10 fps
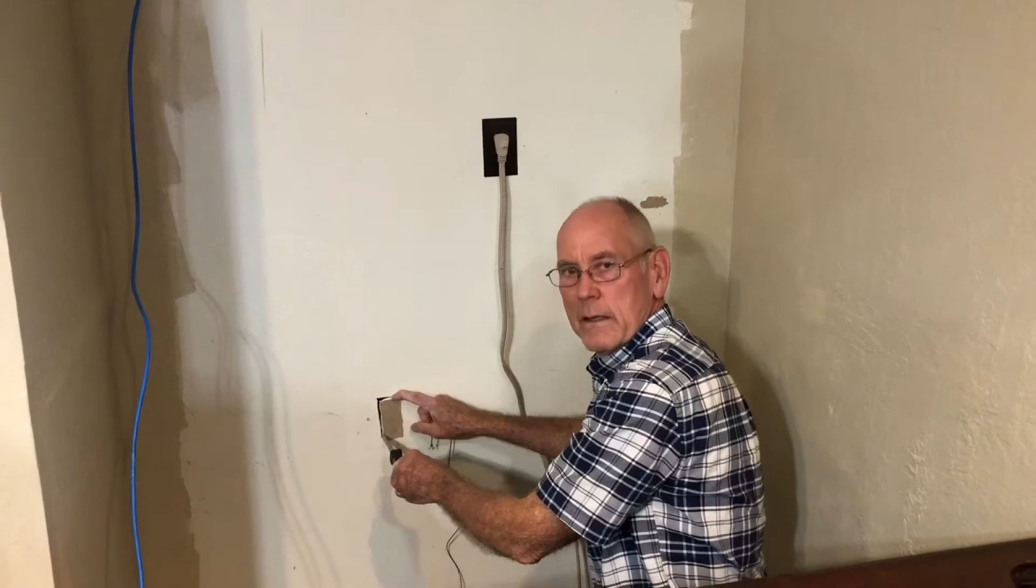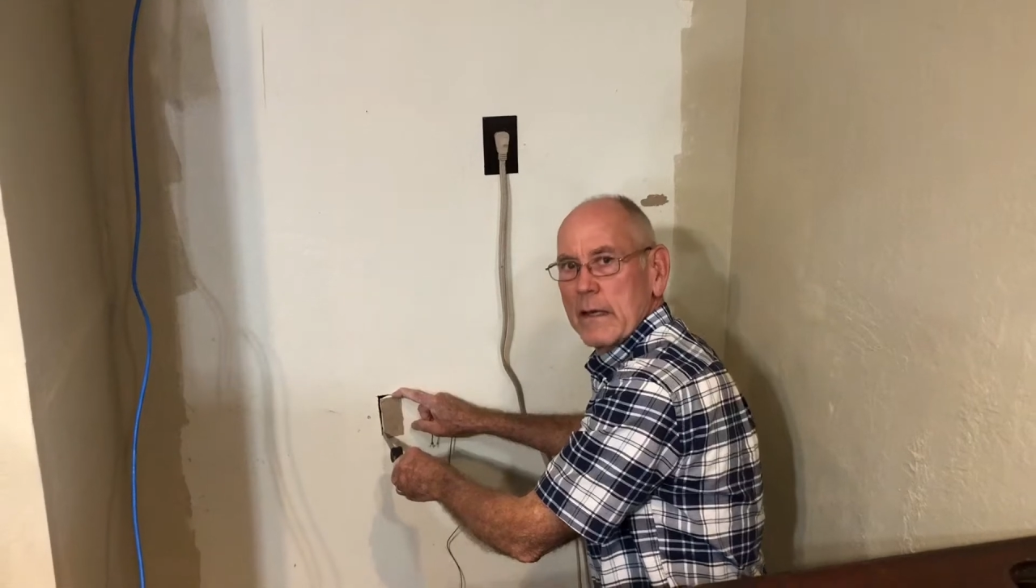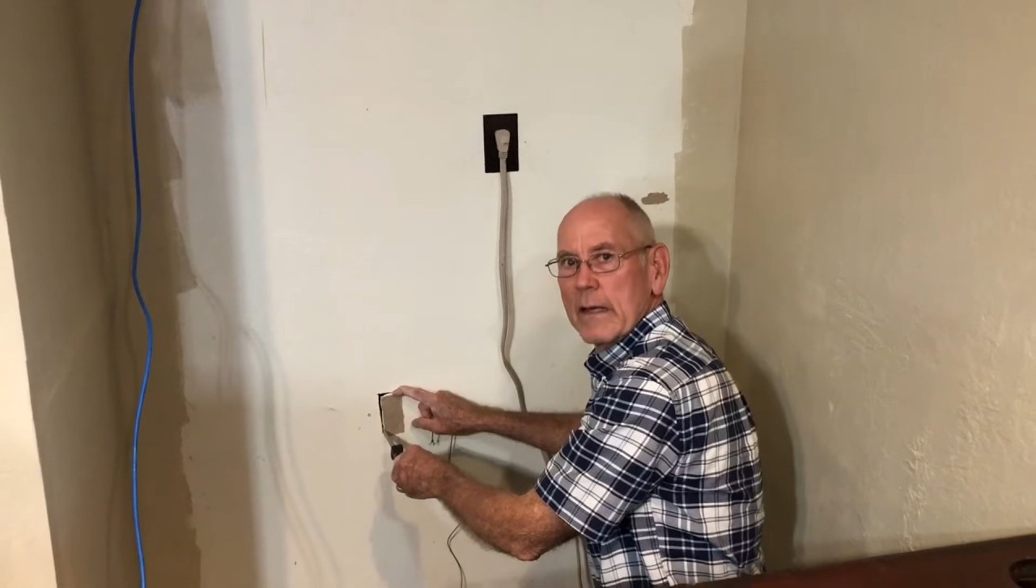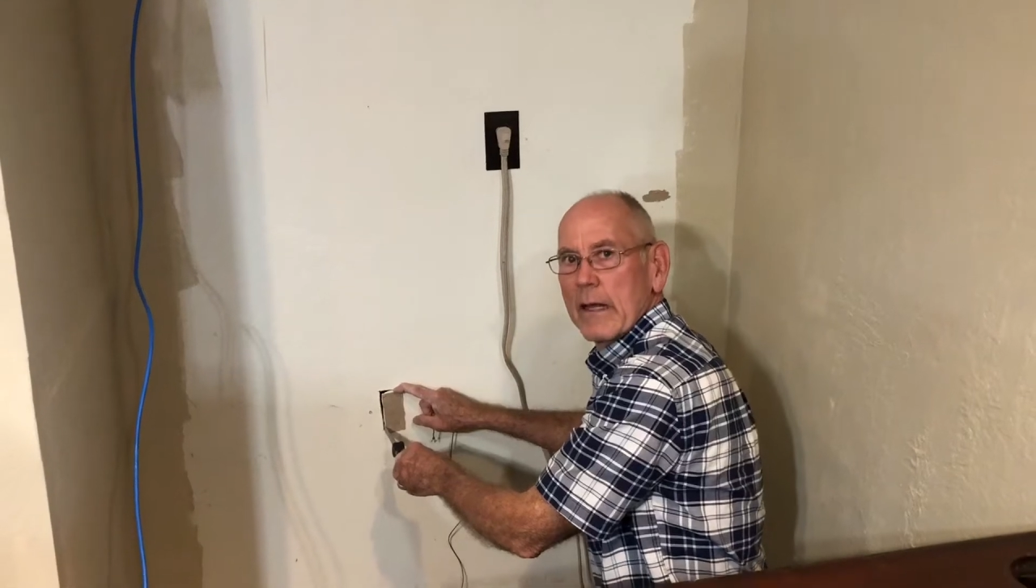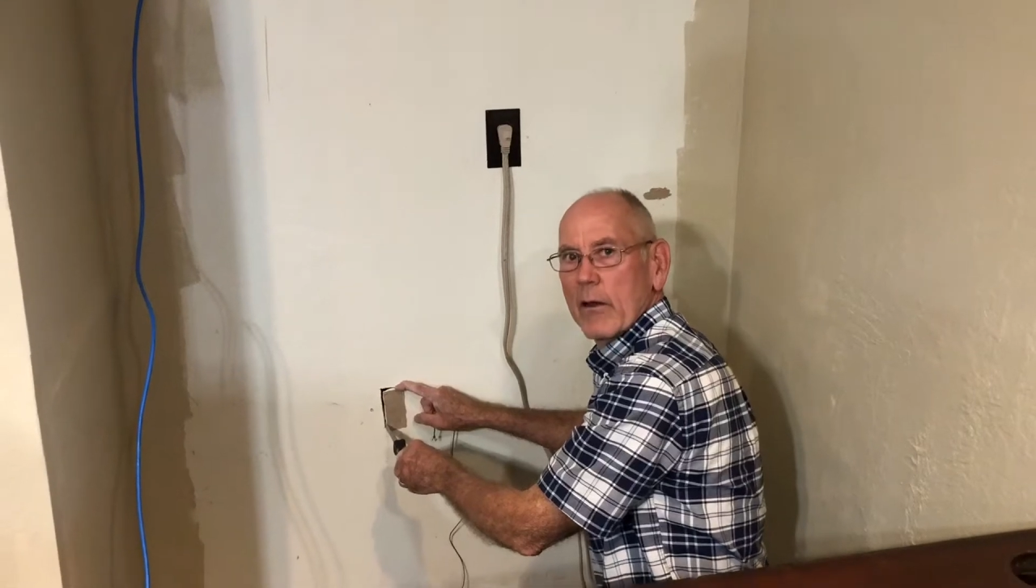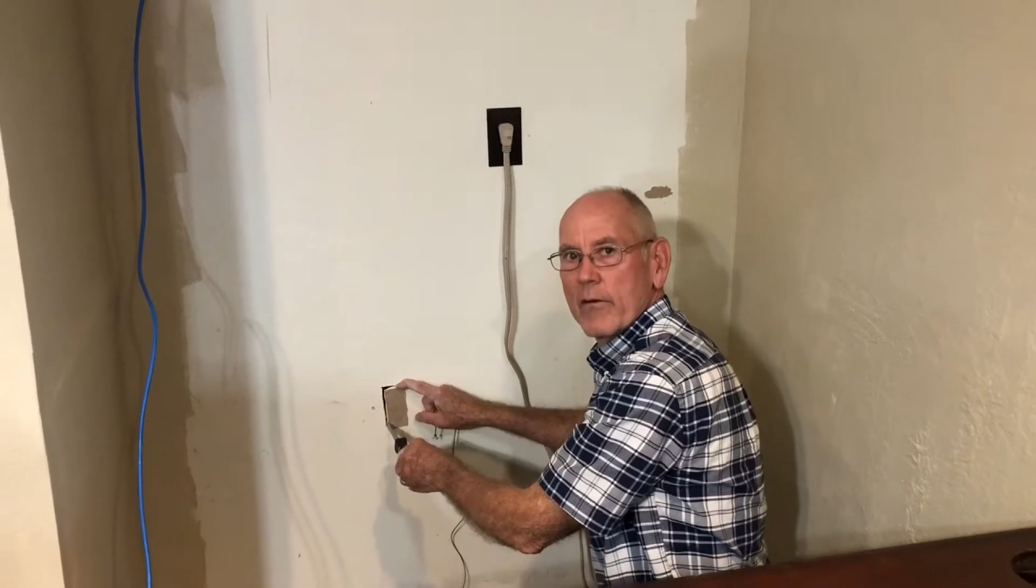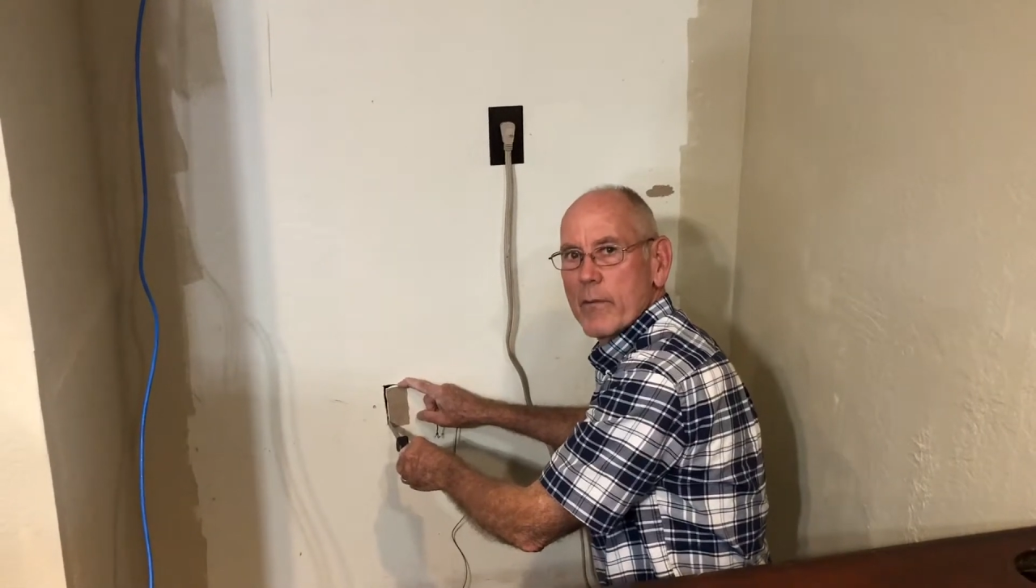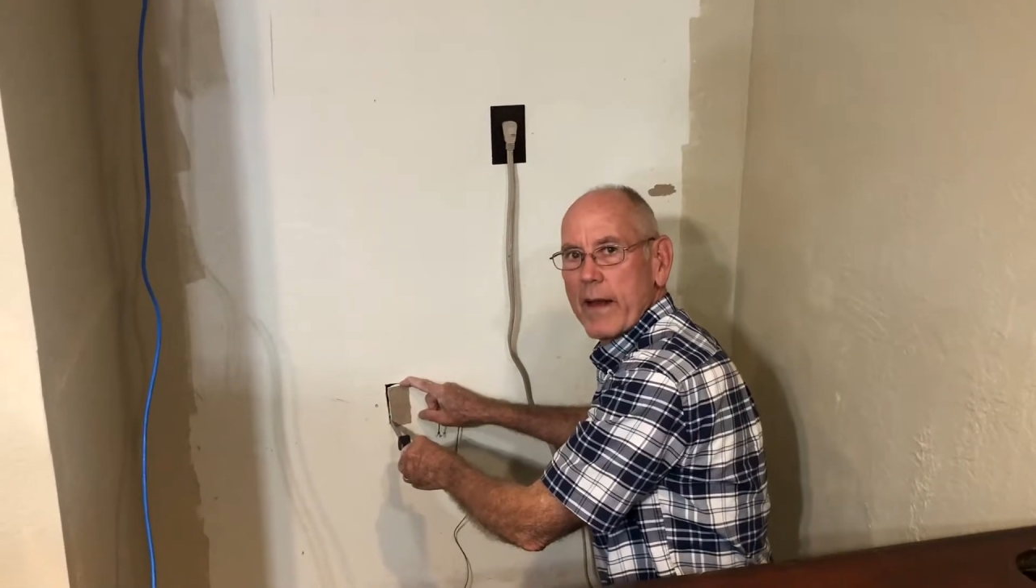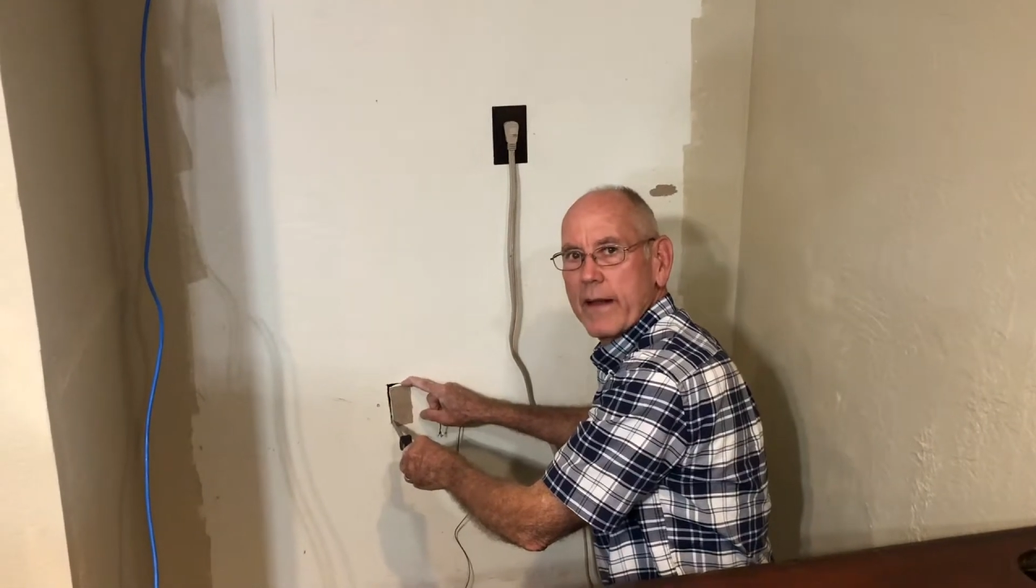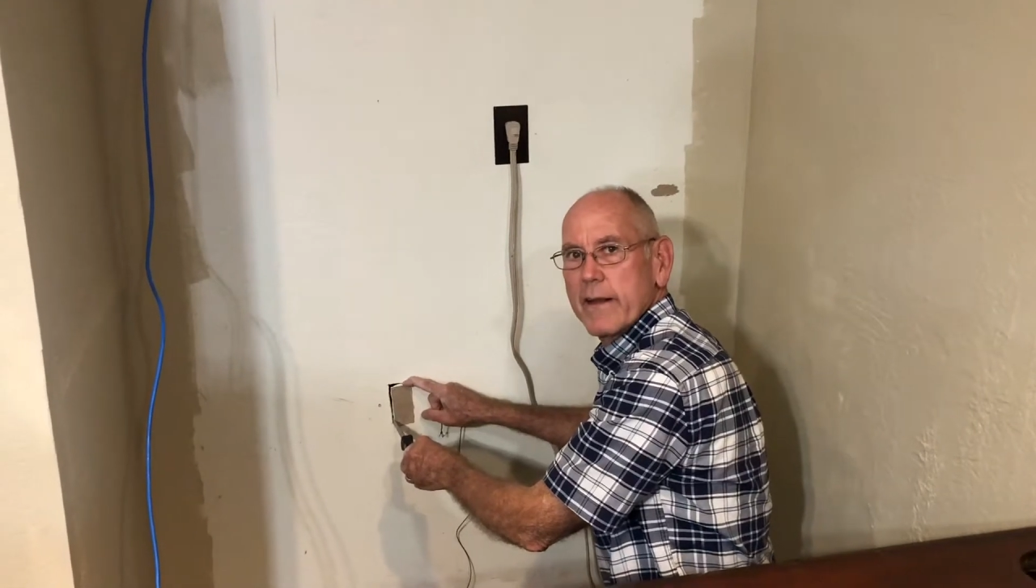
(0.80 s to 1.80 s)
Hello
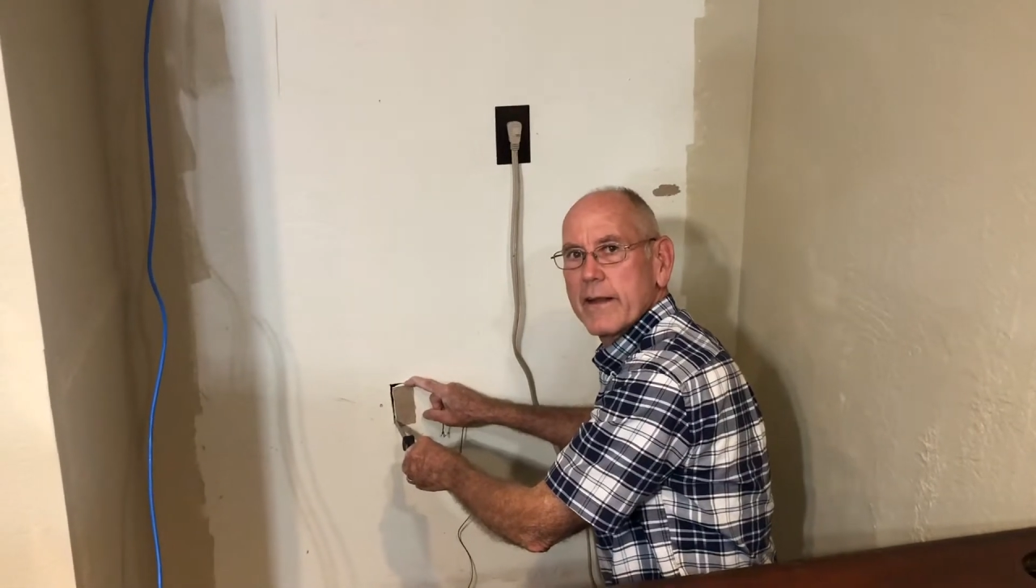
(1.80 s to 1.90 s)
everybody,